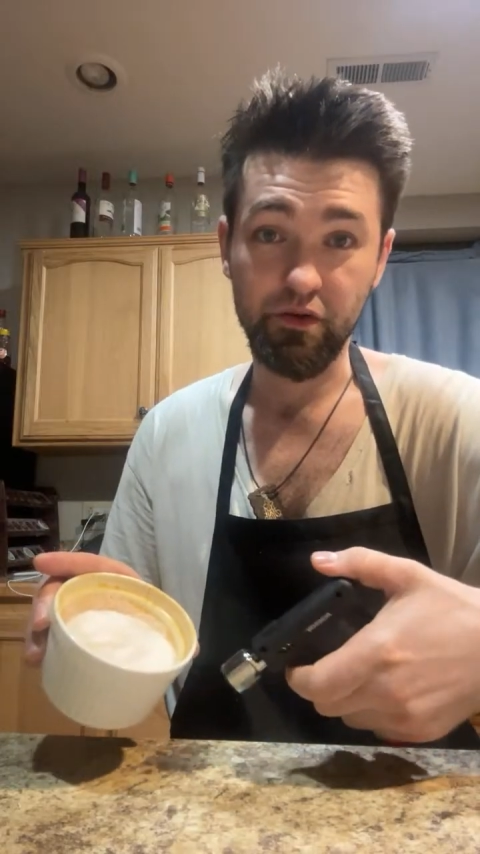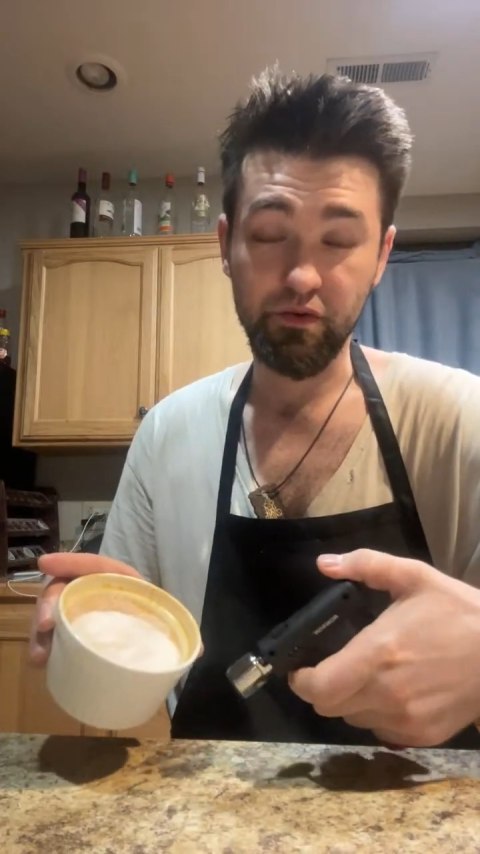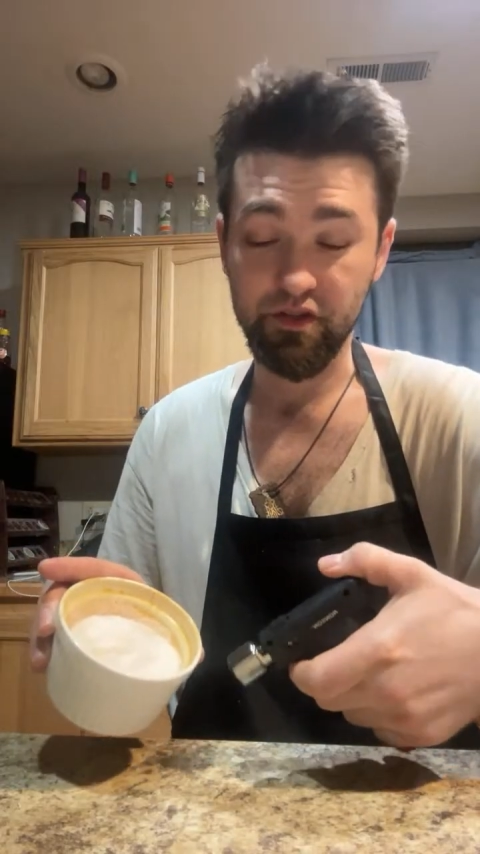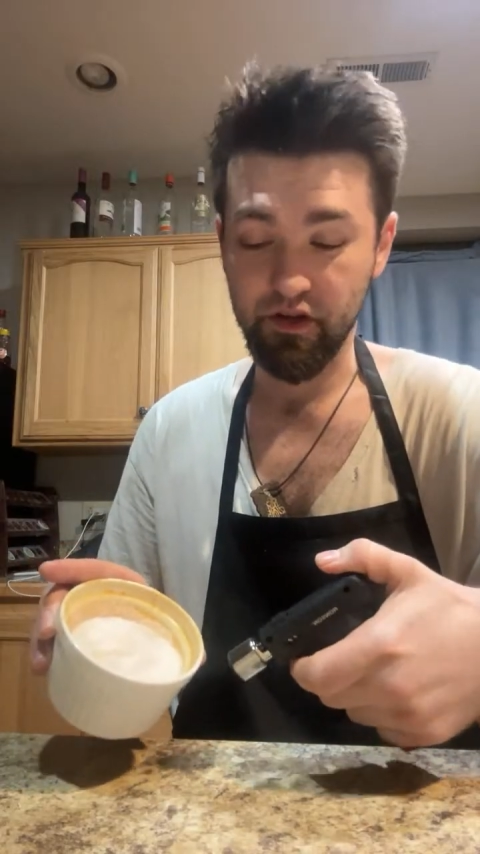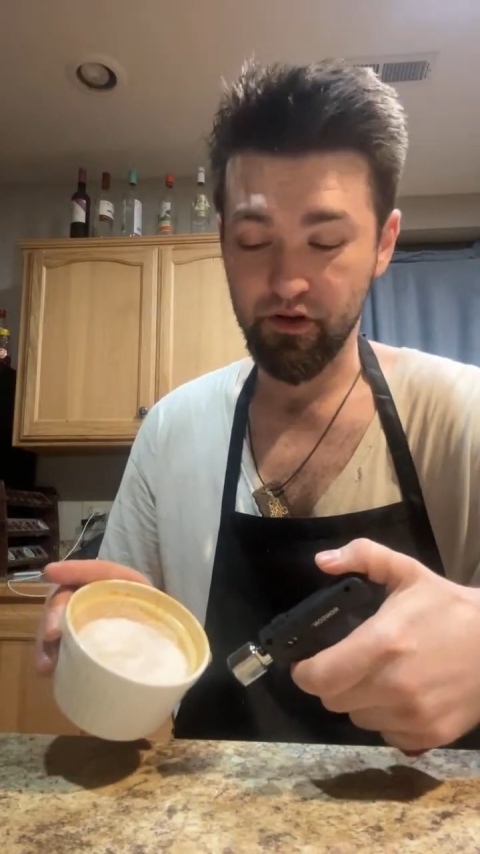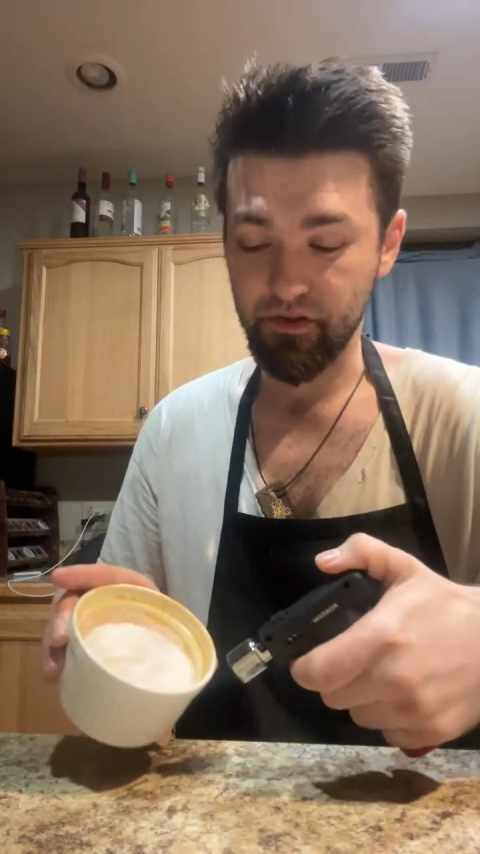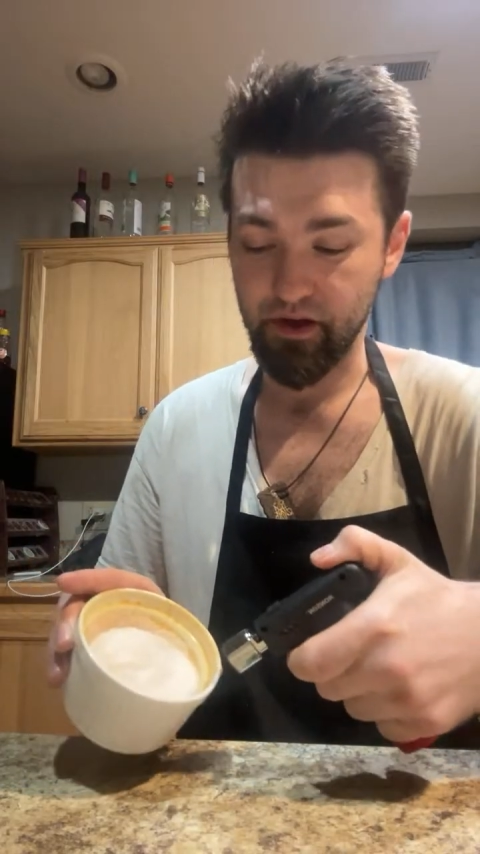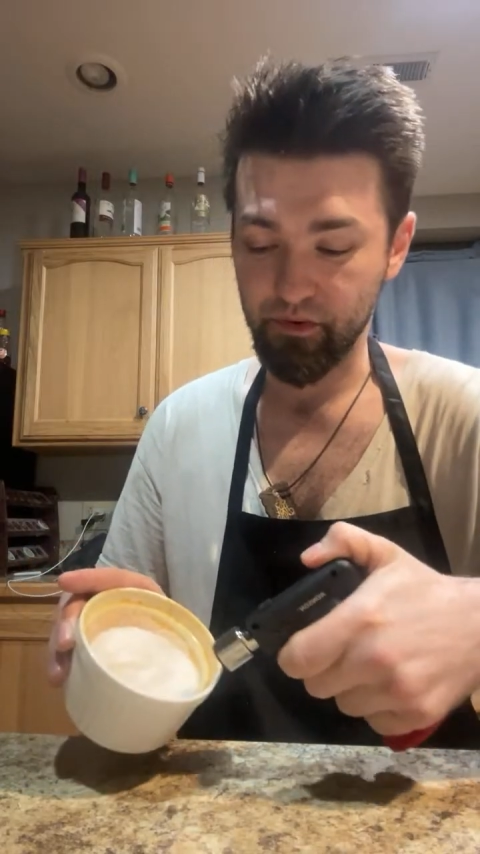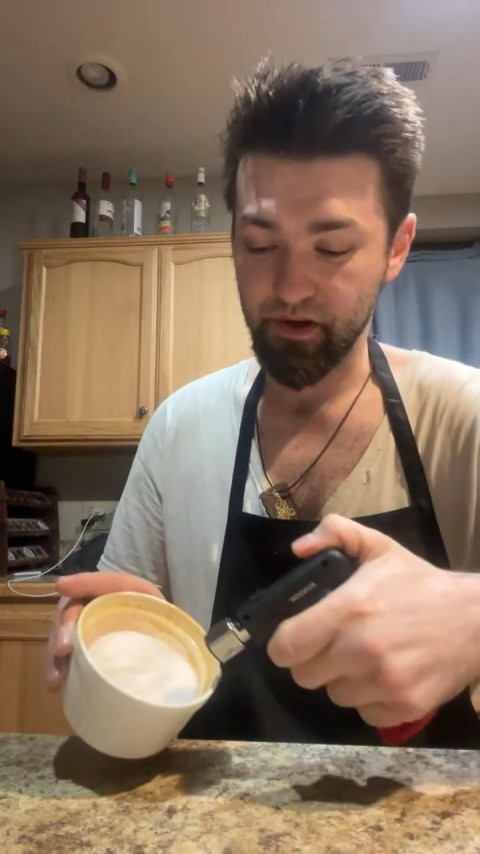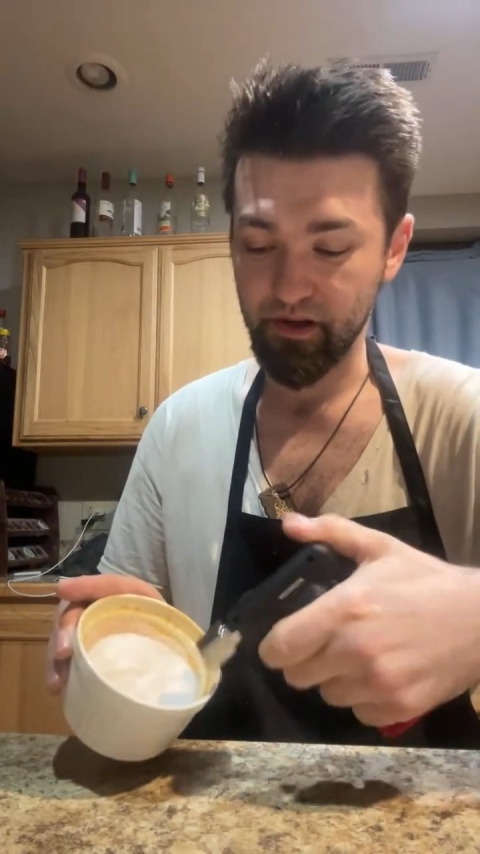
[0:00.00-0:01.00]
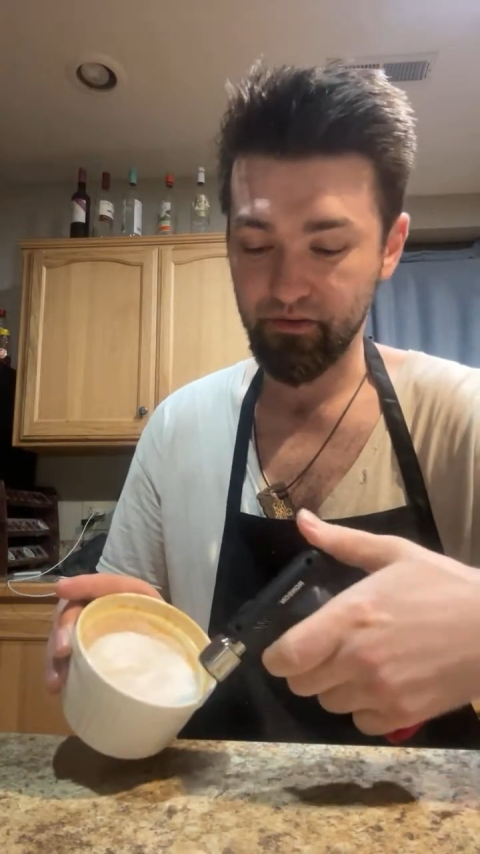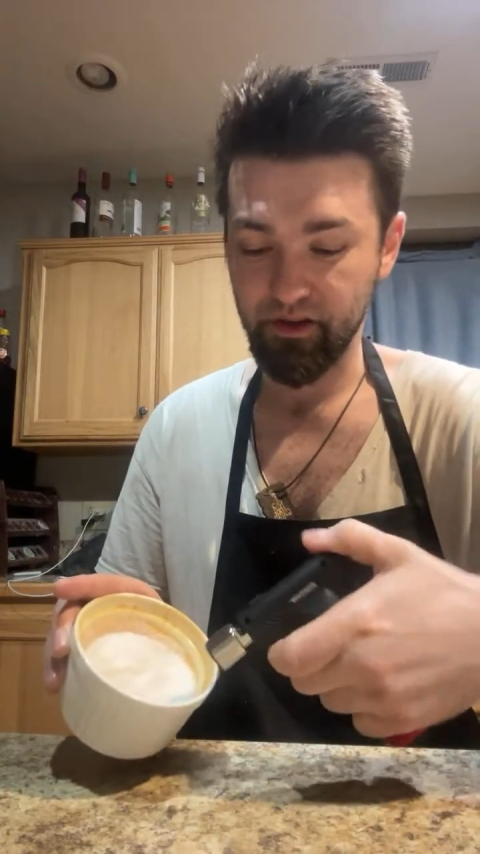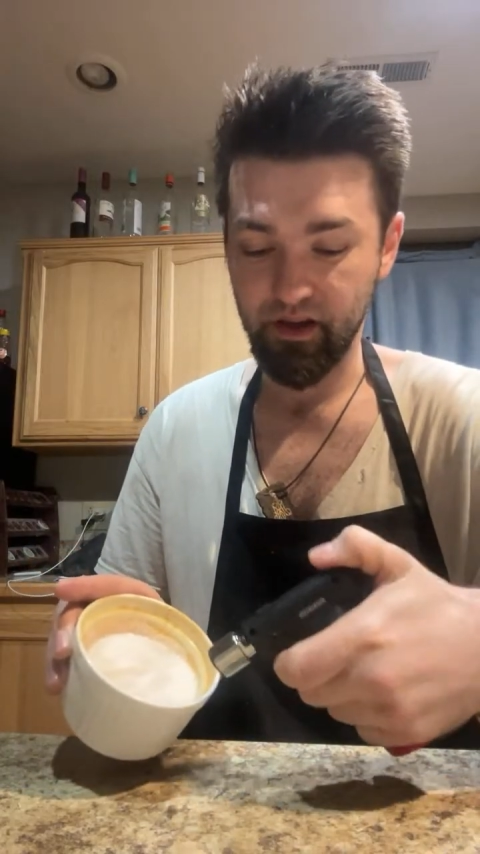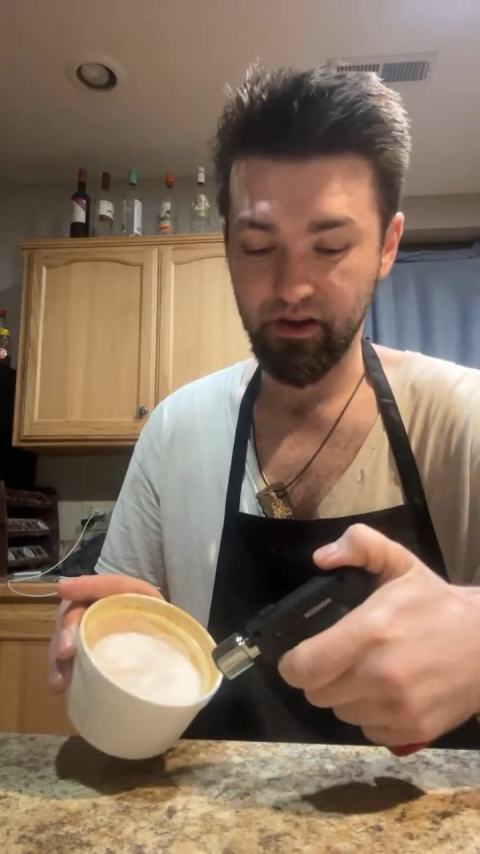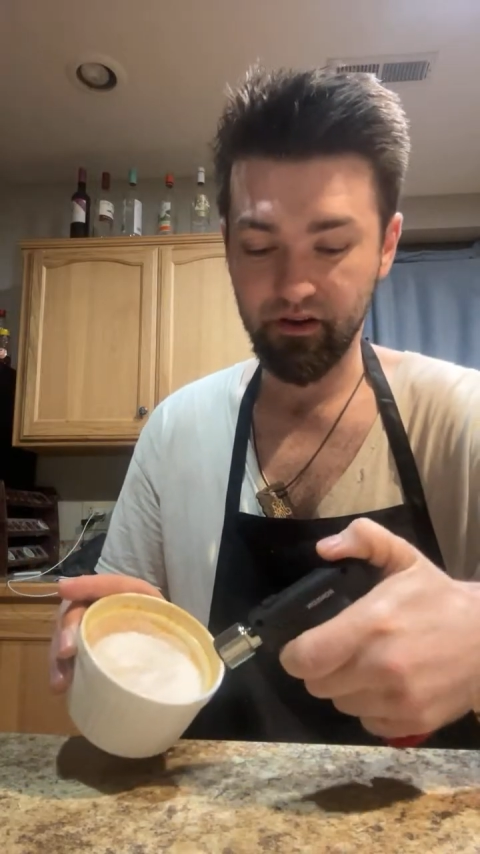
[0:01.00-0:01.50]
so that way
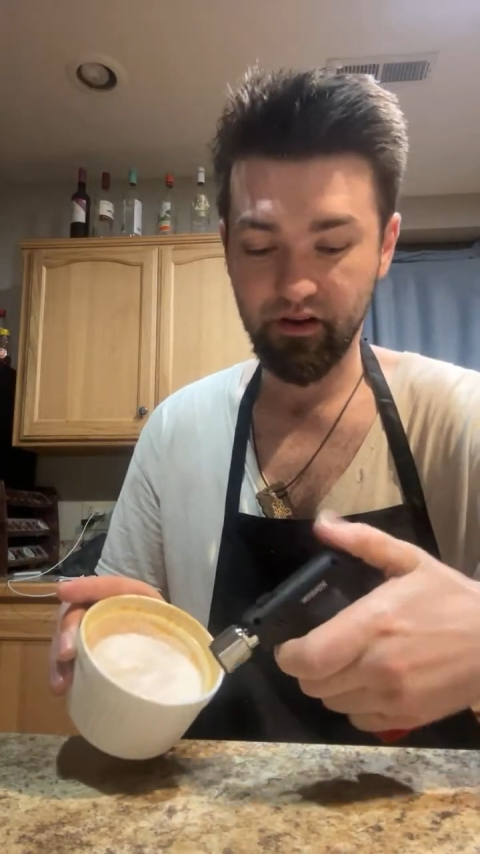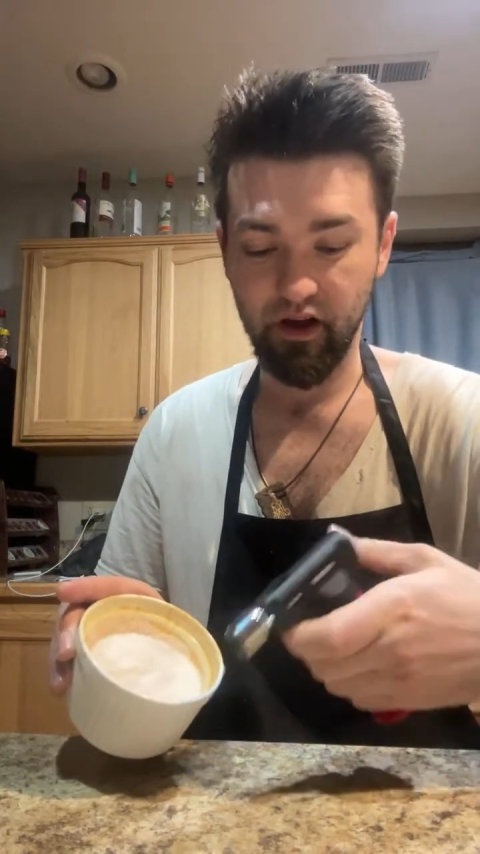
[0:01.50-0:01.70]
it